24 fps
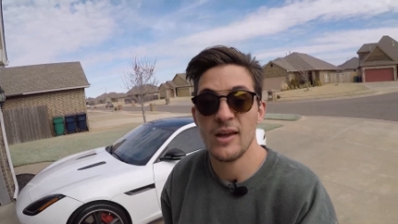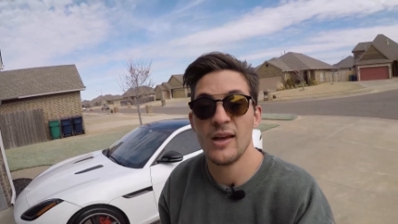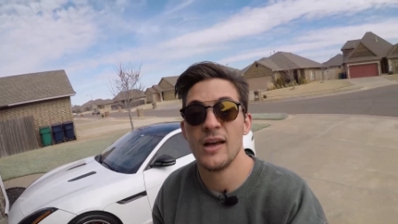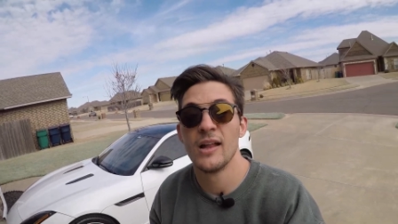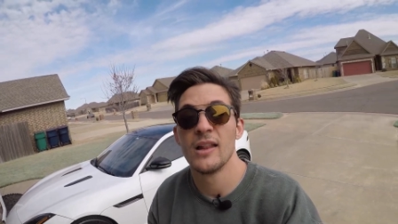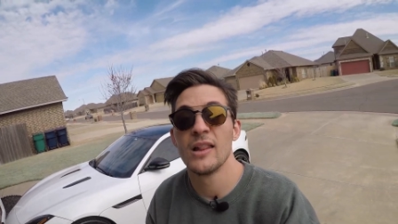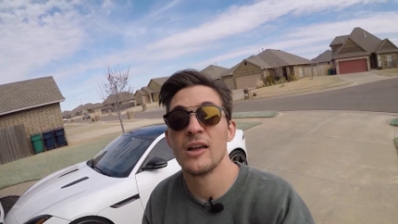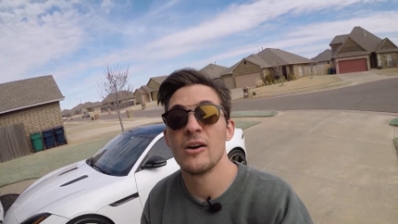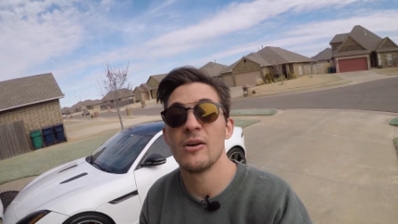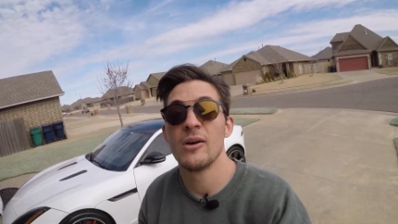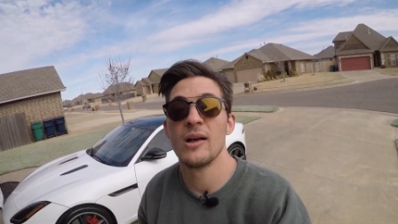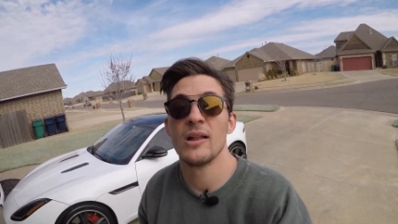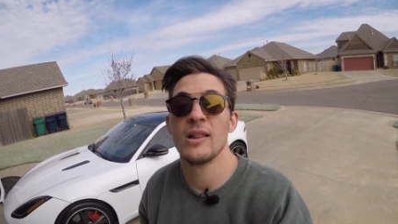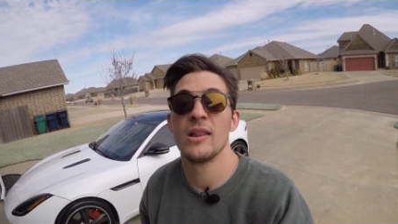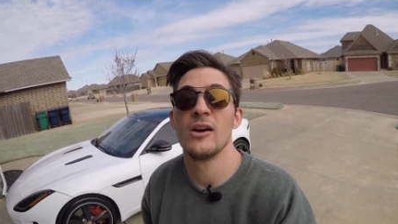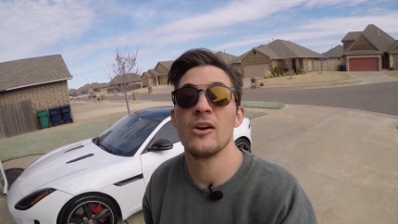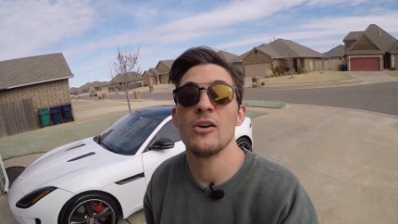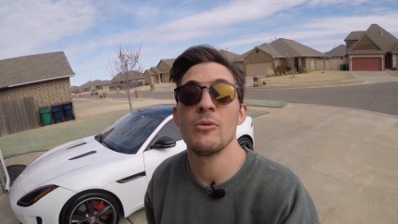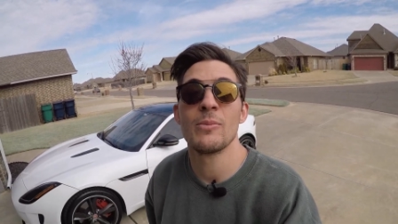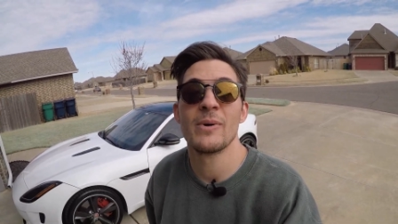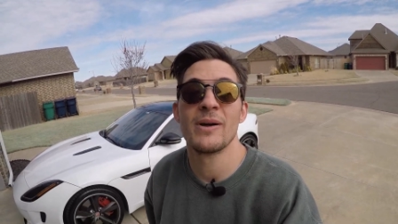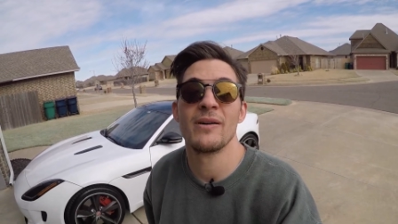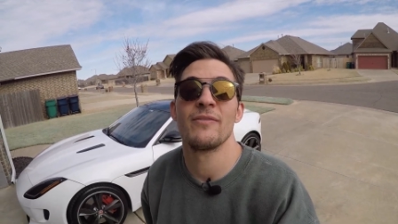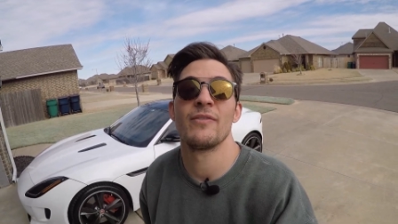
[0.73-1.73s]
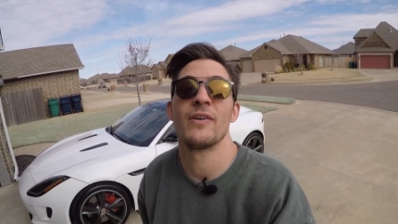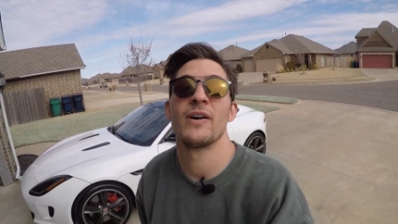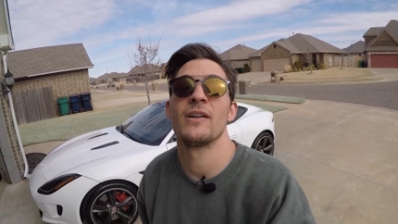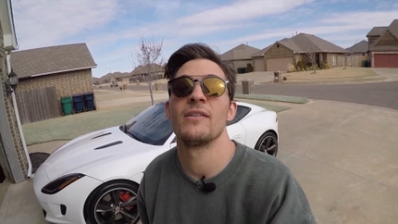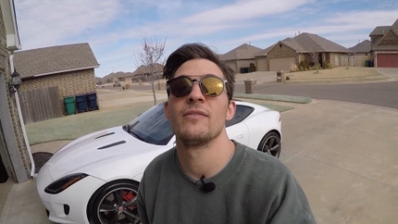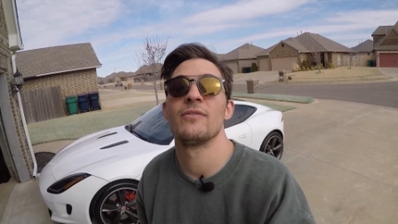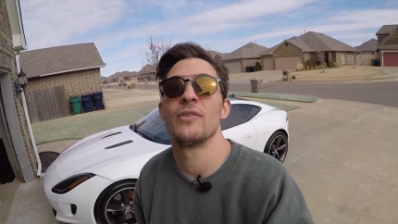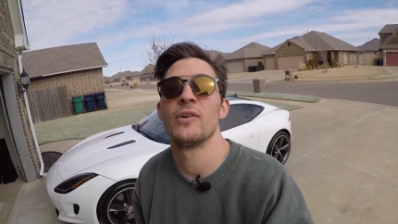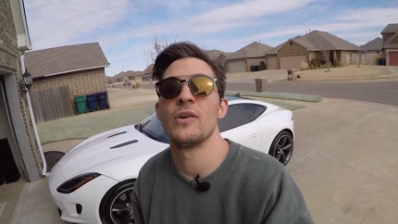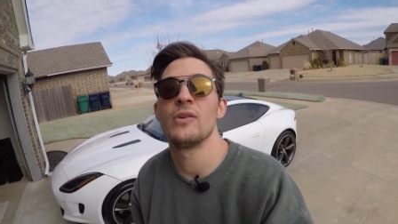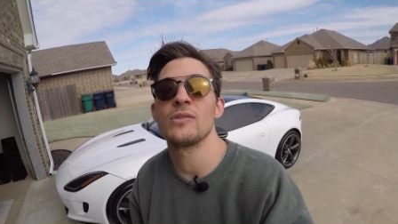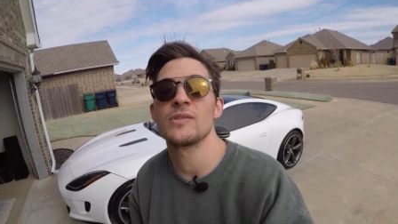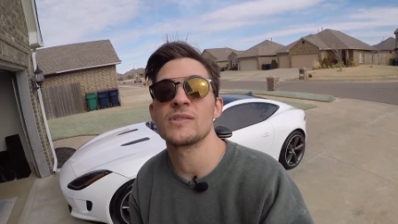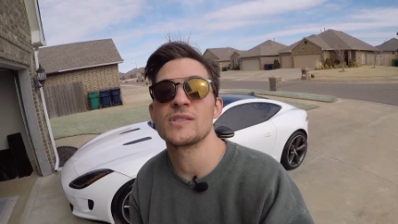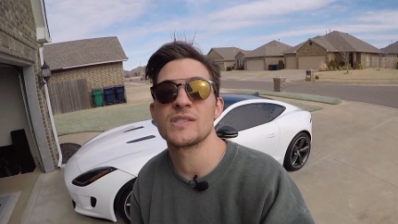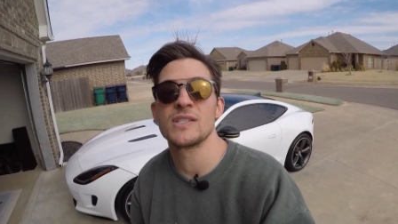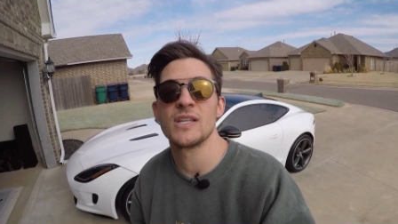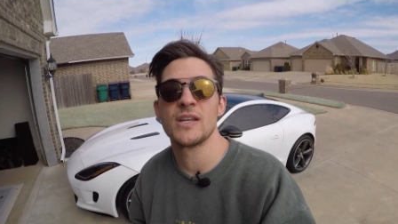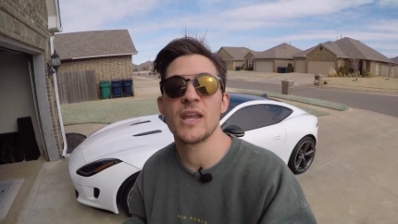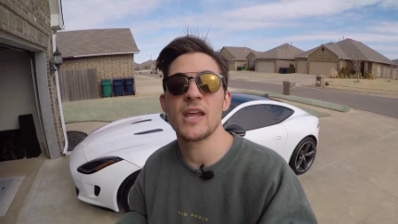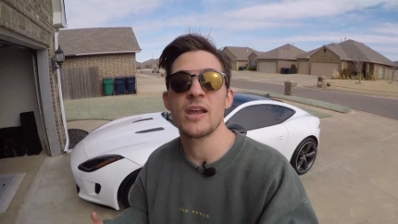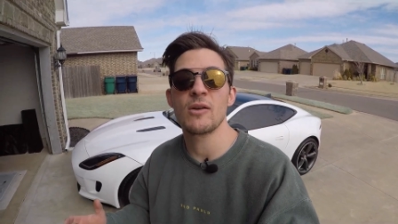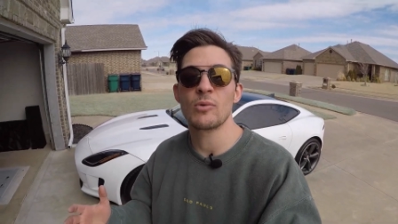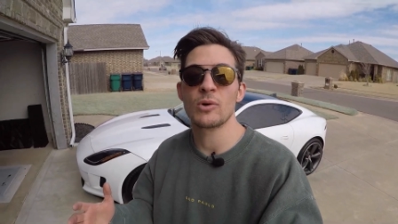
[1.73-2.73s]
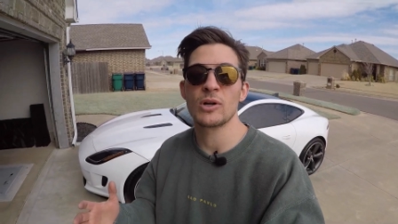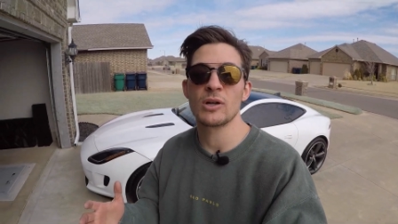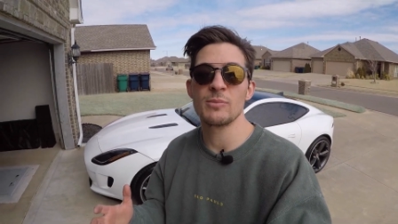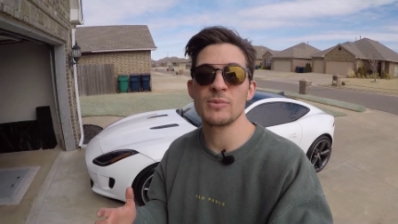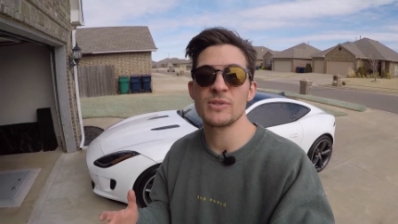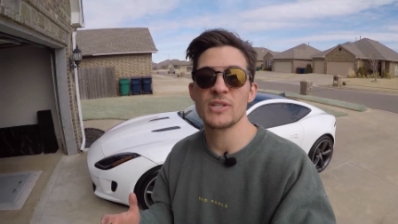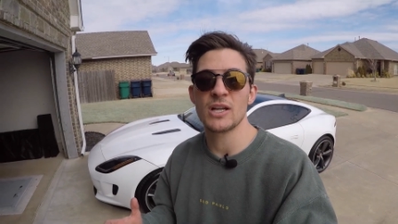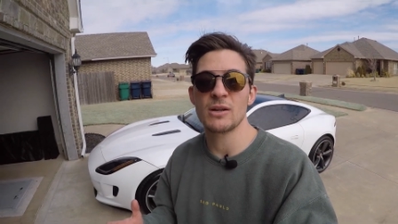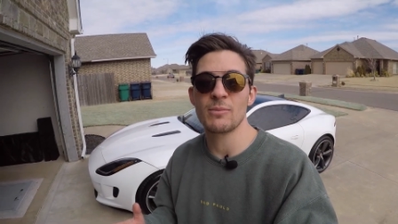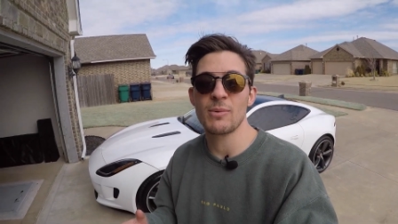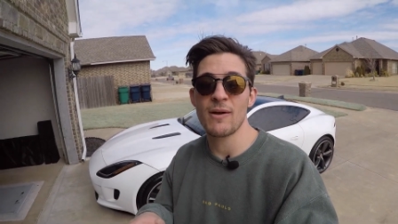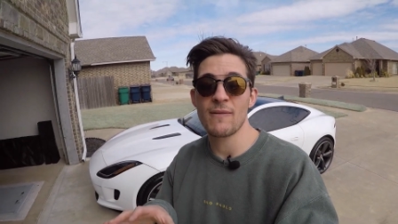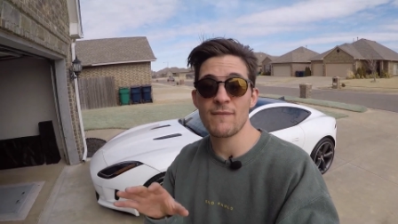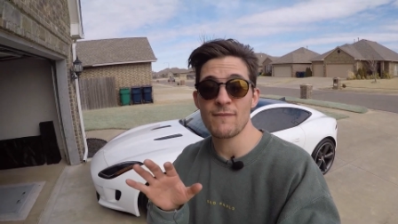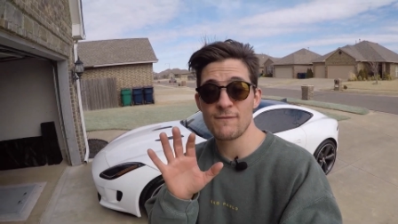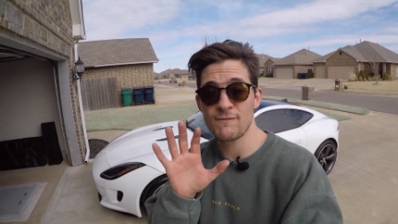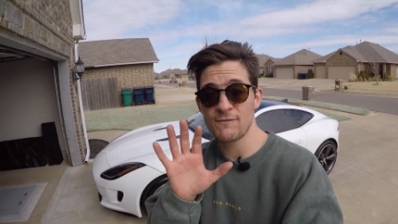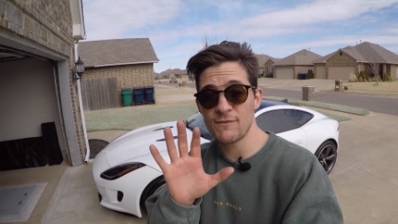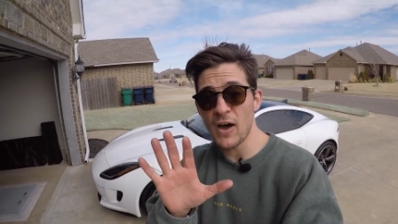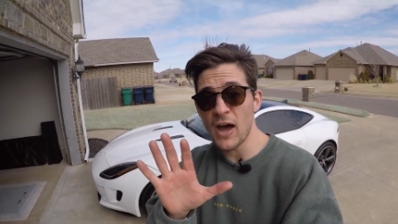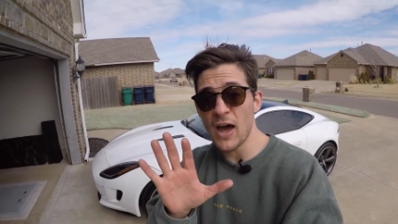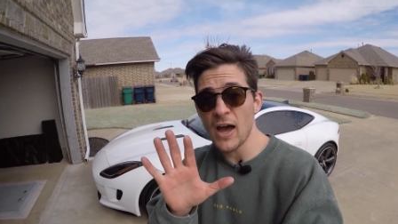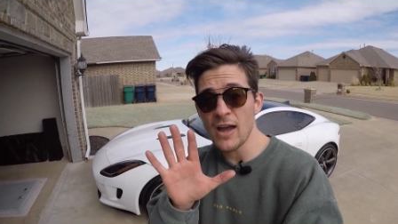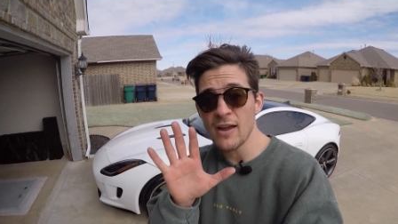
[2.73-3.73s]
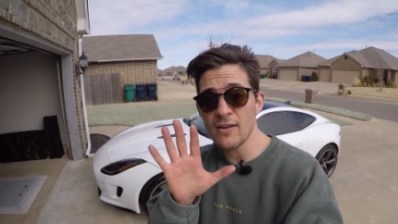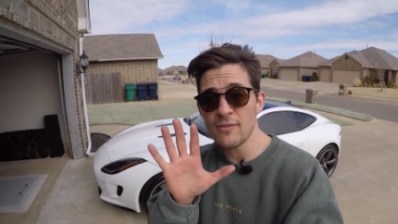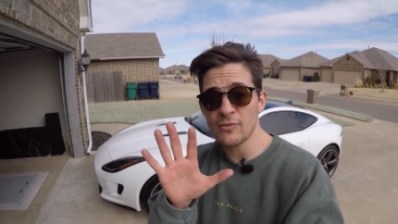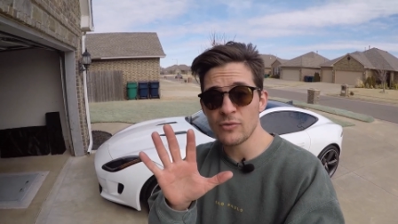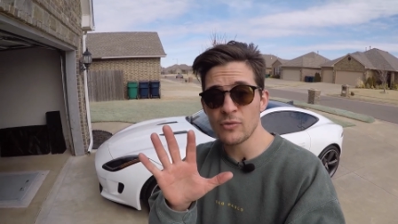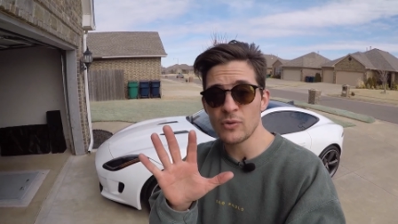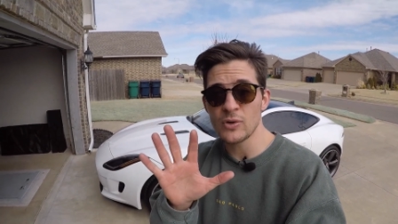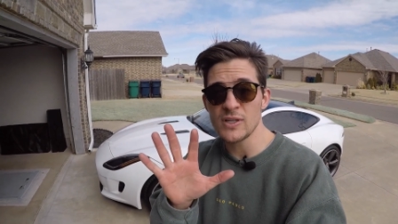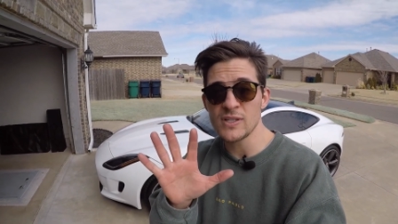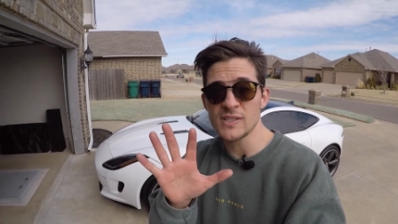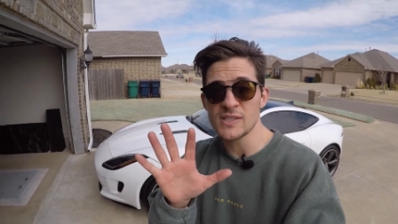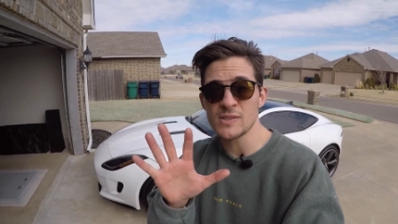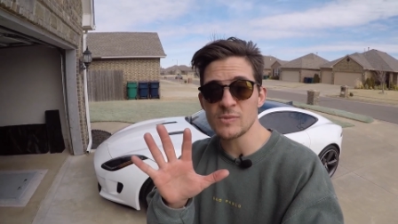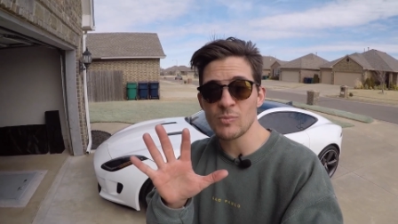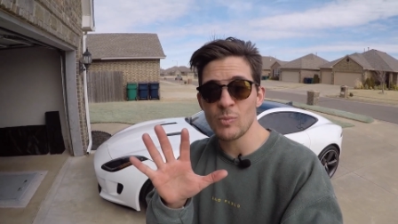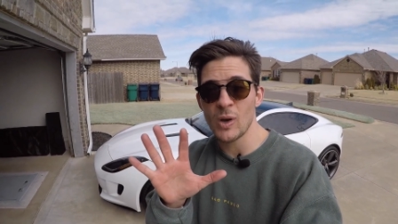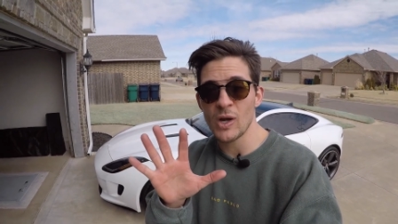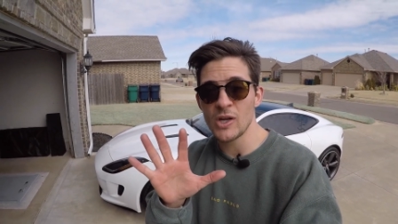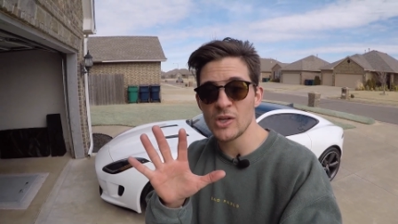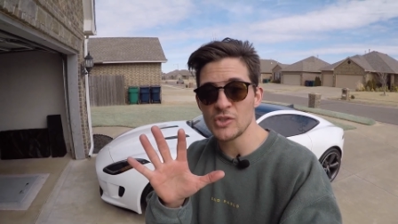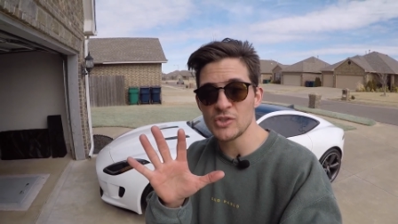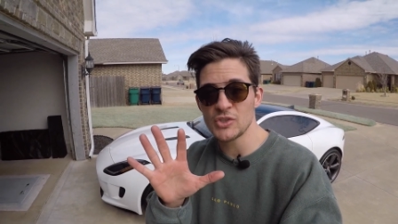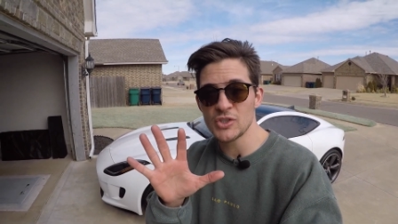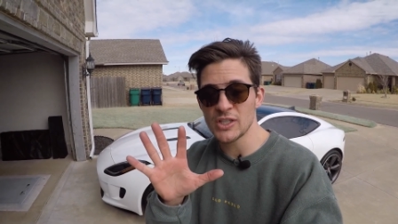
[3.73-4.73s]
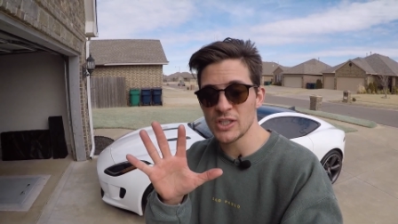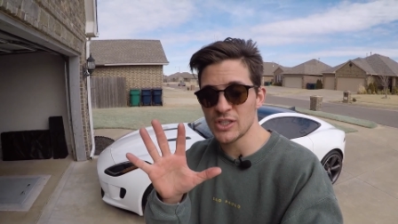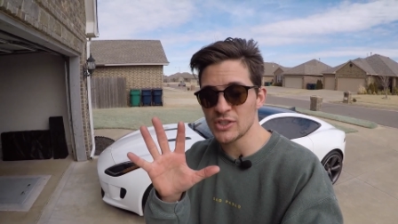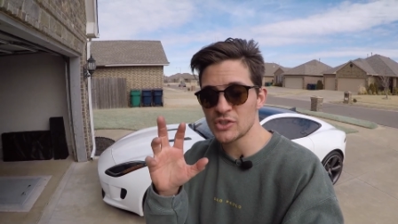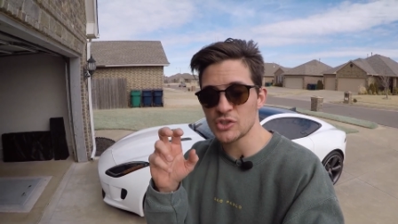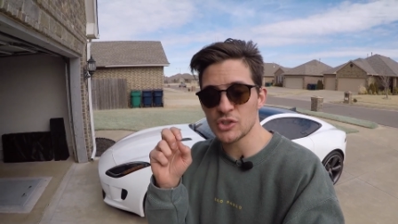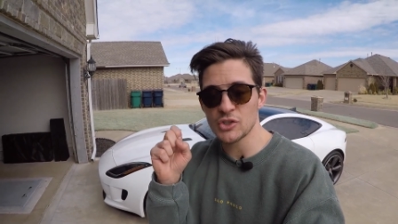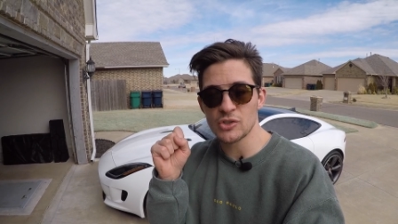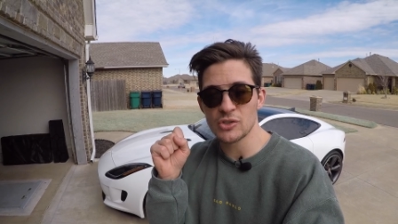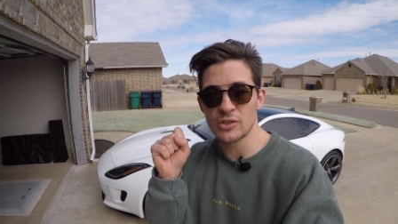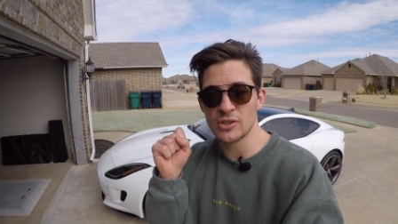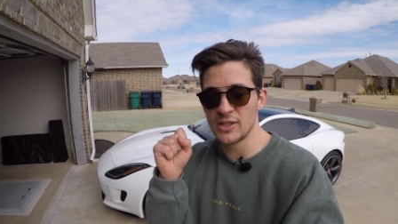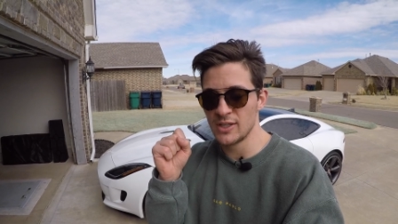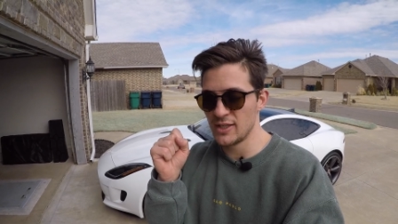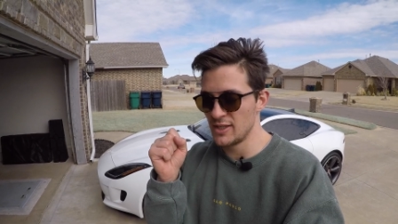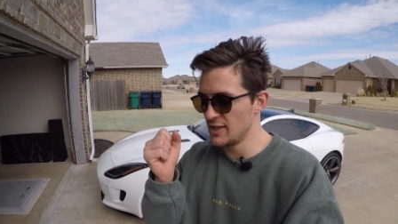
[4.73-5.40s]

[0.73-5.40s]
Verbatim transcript: Hello, hello, my fine folks. Today we're going to be talking about five reasons why you should get your